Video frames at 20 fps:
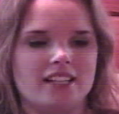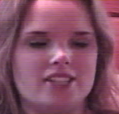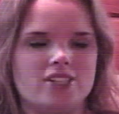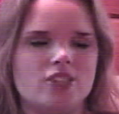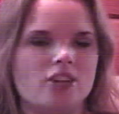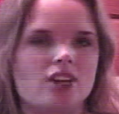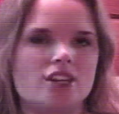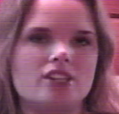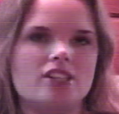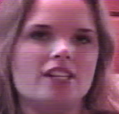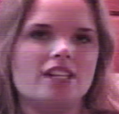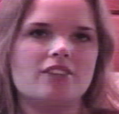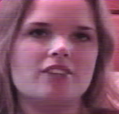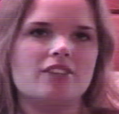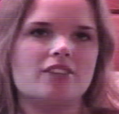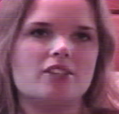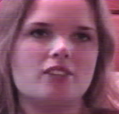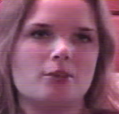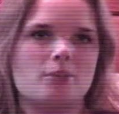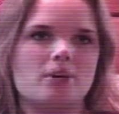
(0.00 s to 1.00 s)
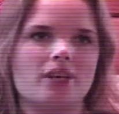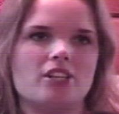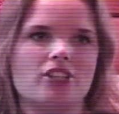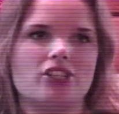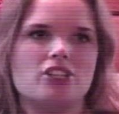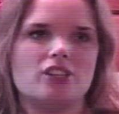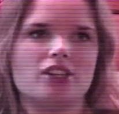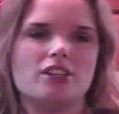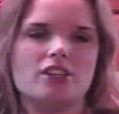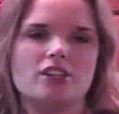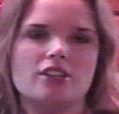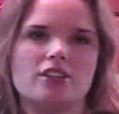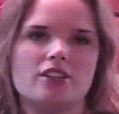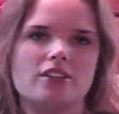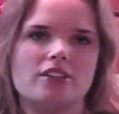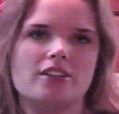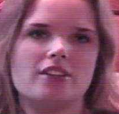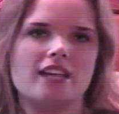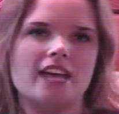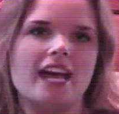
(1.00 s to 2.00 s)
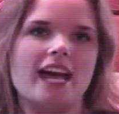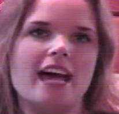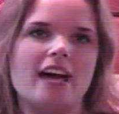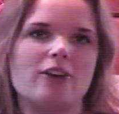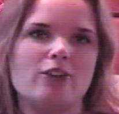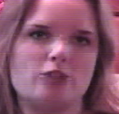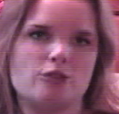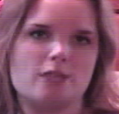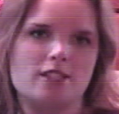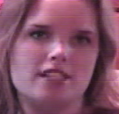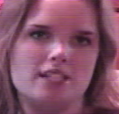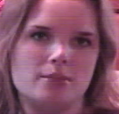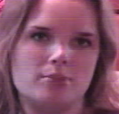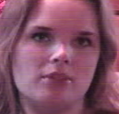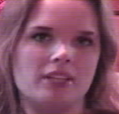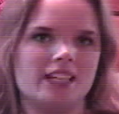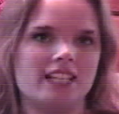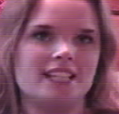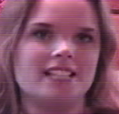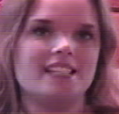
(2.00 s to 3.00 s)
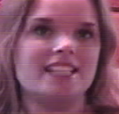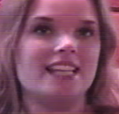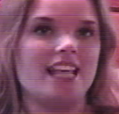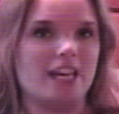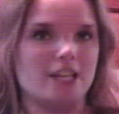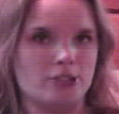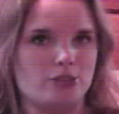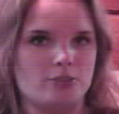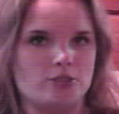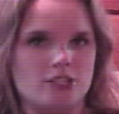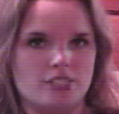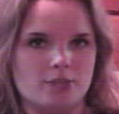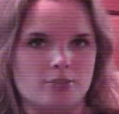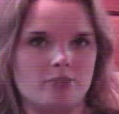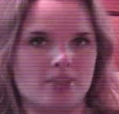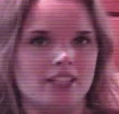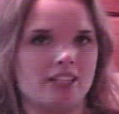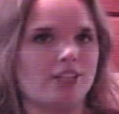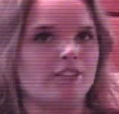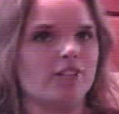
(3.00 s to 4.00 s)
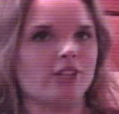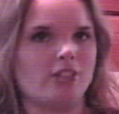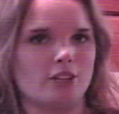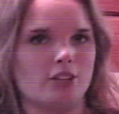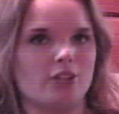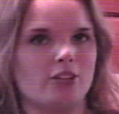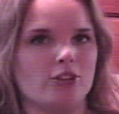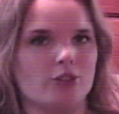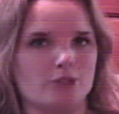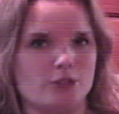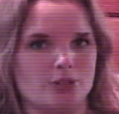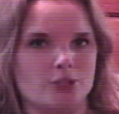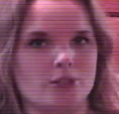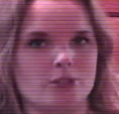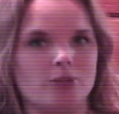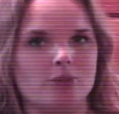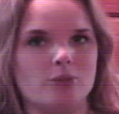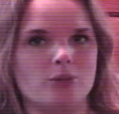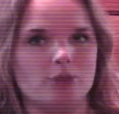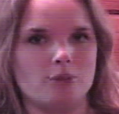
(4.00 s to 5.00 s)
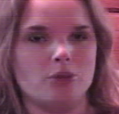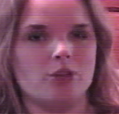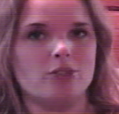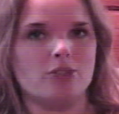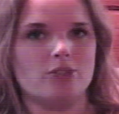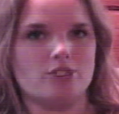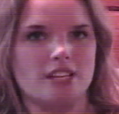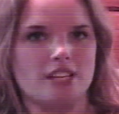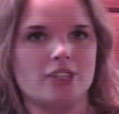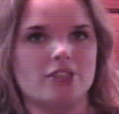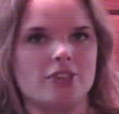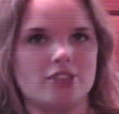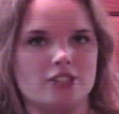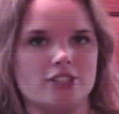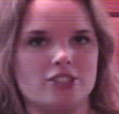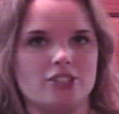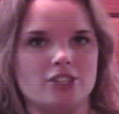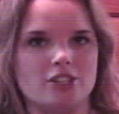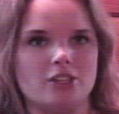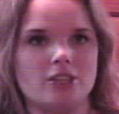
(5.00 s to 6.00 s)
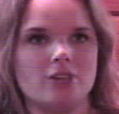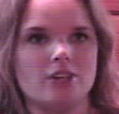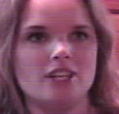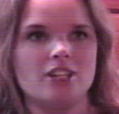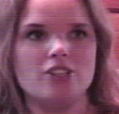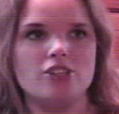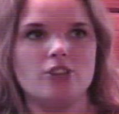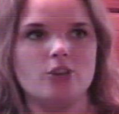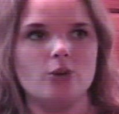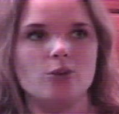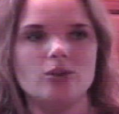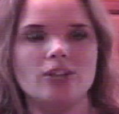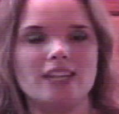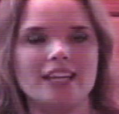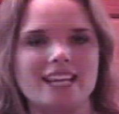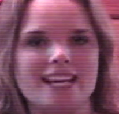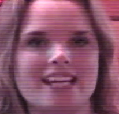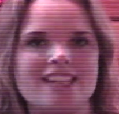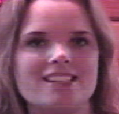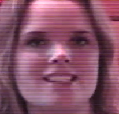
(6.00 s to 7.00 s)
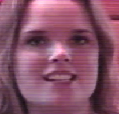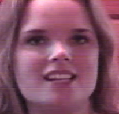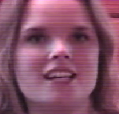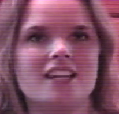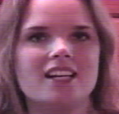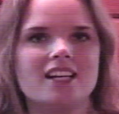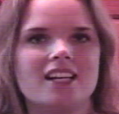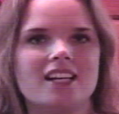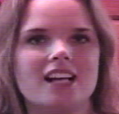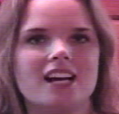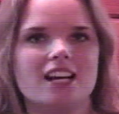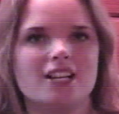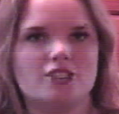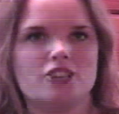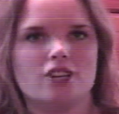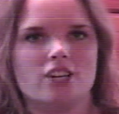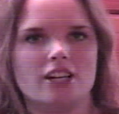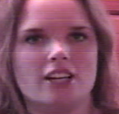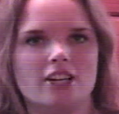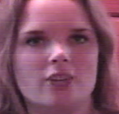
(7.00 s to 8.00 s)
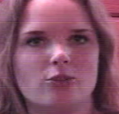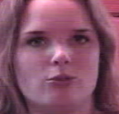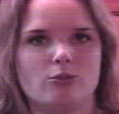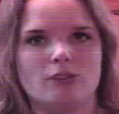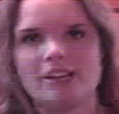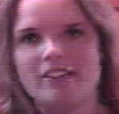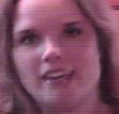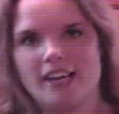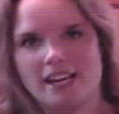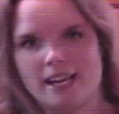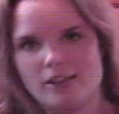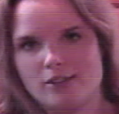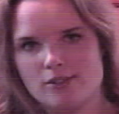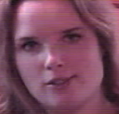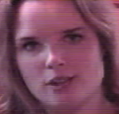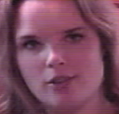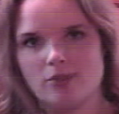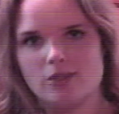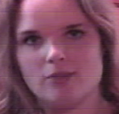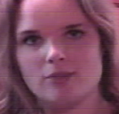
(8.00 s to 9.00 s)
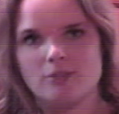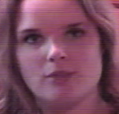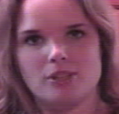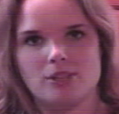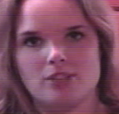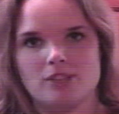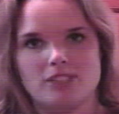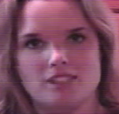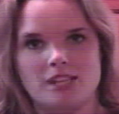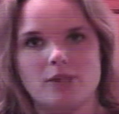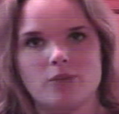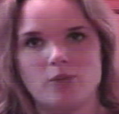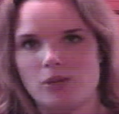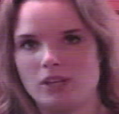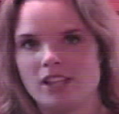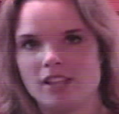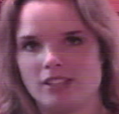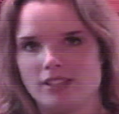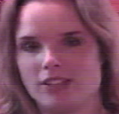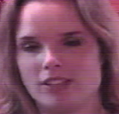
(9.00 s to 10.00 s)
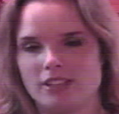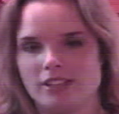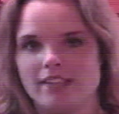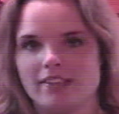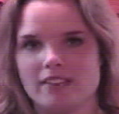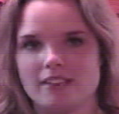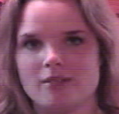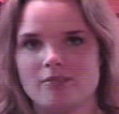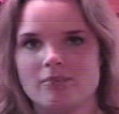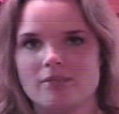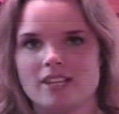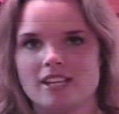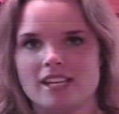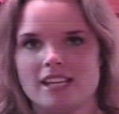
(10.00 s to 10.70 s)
it's not even so much the how you discipline, it's that you discipline and follow through with what you say you're going to do. And don't let a child run the household, because they will if you let them.